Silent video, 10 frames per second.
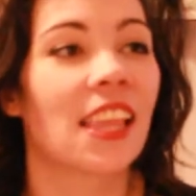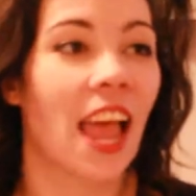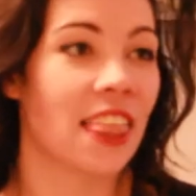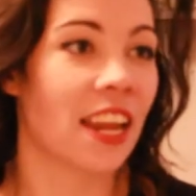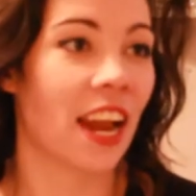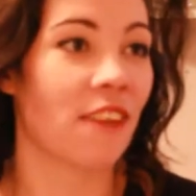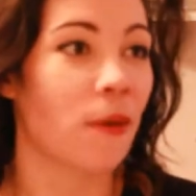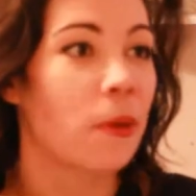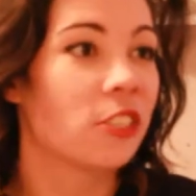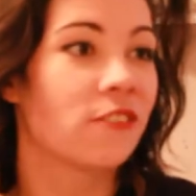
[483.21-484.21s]
and then I have a
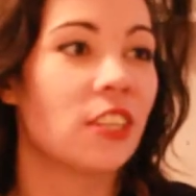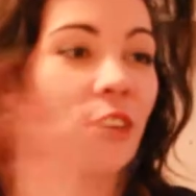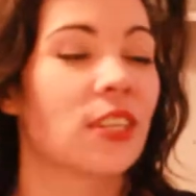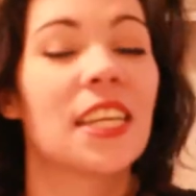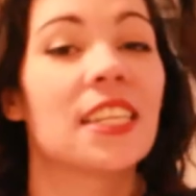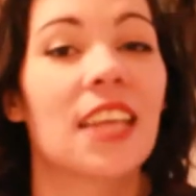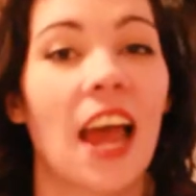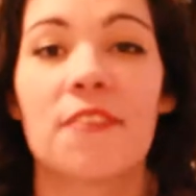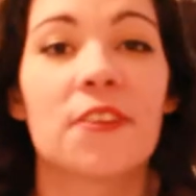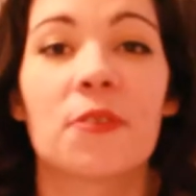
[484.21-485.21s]
bunch of video ideas I
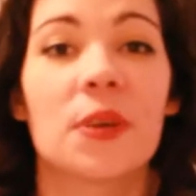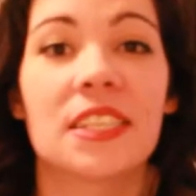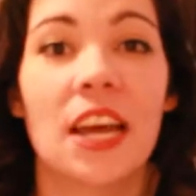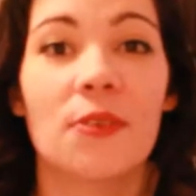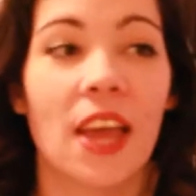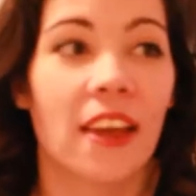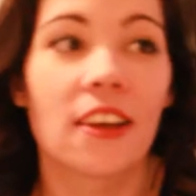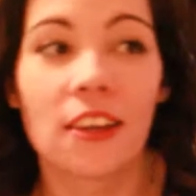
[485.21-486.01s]
haven't even written down yet.